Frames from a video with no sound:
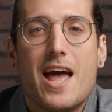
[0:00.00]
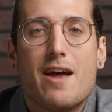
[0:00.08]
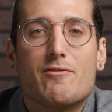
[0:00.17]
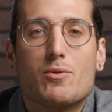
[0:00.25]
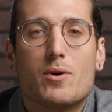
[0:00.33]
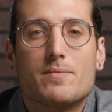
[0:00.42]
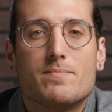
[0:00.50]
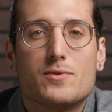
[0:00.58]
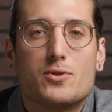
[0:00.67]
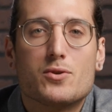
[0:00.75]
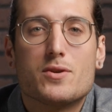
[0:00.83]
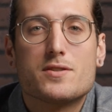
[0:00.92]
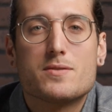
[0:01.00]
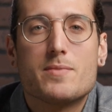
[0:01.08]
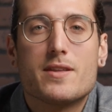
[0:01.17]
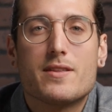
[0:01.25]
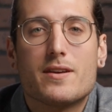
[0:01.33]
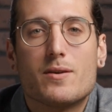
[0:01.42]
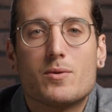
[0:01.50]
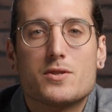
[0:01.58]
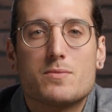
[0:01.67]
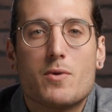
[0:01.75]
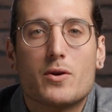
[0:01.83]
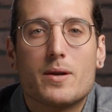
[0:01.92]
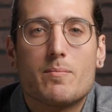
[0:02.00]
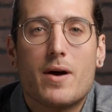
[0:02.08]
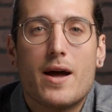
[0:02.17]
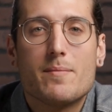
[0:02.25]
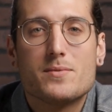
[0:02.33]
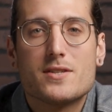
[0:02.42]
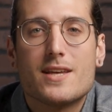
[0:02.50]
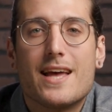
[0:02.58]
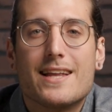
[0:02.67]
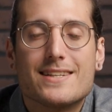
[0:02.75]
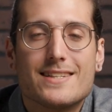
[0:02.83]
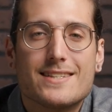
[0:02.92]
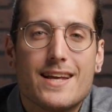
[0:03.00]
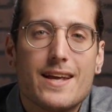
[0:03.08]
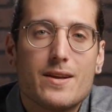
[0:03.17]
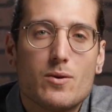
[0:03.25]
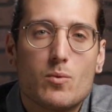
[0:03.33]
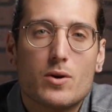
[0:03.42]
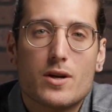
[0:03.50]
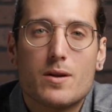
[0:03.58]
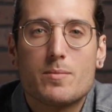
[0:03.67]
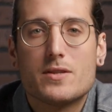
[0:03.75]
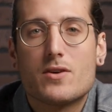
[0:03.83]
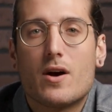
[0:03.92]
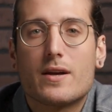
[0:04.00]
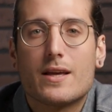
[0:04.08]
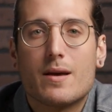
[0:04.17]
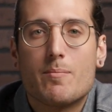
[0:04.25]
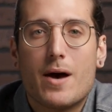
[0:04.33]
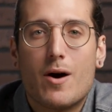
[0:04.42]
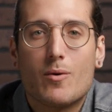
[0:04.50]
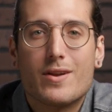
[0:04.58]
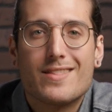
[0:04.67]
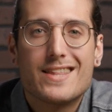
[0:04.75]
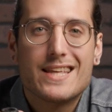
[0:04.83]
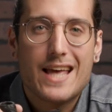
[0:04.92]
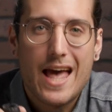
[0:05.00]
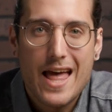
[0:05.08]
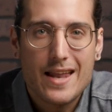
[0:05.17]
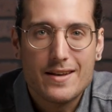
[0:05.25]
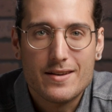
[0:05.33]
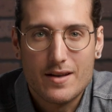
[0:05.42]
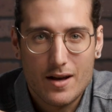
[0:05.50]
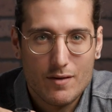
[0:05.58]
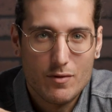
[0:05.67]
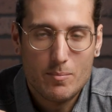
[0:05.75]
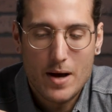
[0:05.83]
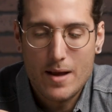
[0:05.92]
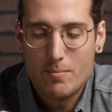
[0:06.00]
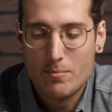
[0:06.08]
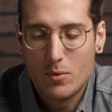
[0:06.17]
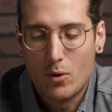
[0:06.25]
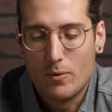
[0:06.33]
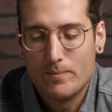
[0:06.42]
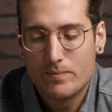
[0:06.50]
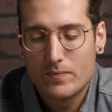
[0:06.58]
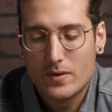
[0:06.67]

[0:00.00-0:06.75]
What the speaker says: Hey everyone, Truett Smith here with Smoking Pipes, and today we're going to be talking about the end of a pipe bowl.